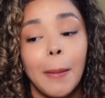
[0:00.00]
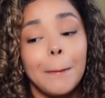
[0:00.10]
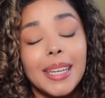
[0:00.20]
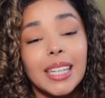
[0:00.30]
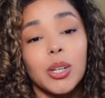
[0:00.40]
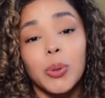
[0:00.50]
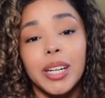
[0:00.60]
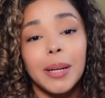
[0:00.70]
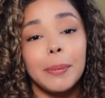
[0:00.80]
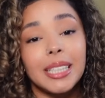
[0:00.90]
me
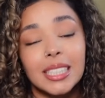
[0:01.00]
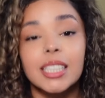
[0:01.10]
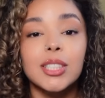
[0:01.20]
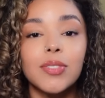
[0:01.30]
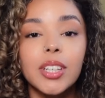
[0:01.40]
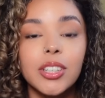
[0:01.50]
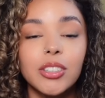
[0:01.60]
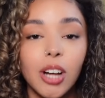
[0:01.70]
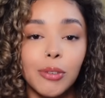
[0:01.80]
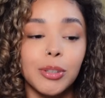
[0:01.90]
quitting my six-figure
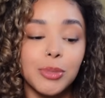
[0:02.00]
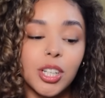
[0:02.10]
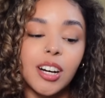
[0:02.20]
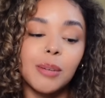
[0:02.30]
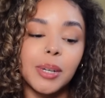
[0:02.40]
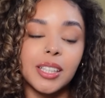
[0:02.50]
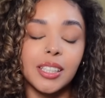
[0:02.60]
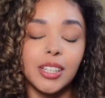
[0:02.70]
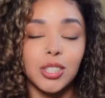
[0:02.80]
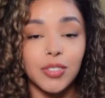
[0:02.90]
law firm job at
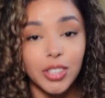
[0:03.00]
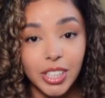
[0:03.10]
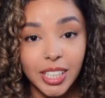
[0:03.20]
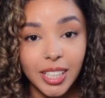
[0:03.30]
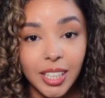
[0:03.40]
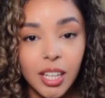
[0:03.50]
the age of 30,